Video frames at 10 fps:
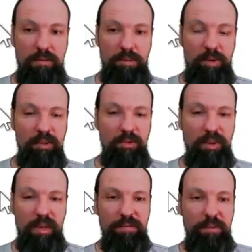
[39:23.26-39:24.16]
because we
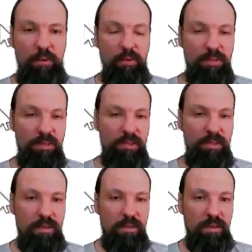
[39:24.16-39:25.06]
have those
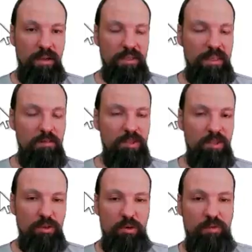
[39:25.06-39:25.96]

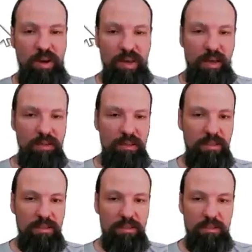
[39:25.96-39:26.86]
assumptions of
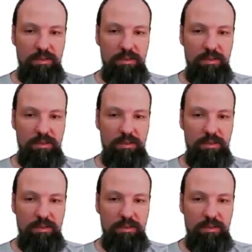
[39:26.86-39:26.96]
IIDness,